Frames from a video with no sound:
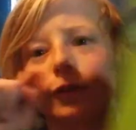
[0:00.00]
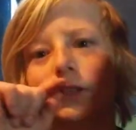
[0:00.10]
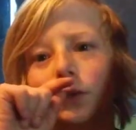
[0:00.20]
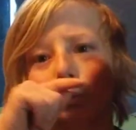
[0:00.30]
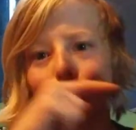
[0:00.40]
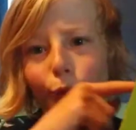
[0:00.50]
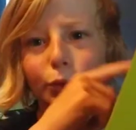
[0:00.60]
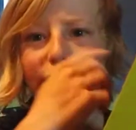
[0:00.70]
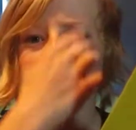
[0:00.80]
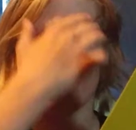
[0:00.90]

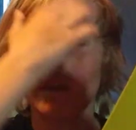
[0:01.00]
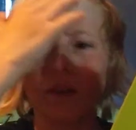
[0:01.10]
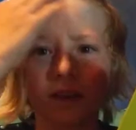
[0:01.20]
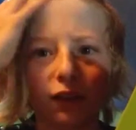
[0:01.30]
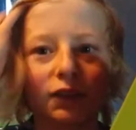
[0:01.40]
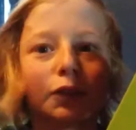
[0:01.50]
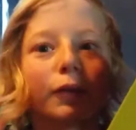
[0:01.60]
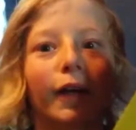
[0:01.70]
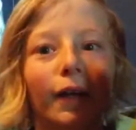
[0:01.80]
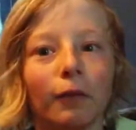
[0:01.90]
screws in the wall because that's
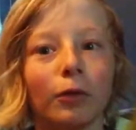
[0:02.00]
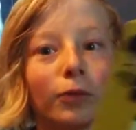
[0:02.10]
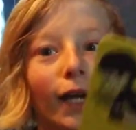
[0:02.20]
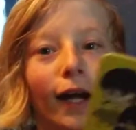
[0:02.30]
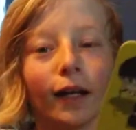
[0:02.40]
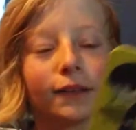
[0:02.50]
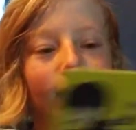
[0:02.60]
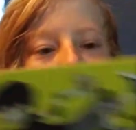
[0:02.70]
where I hang up all my hats.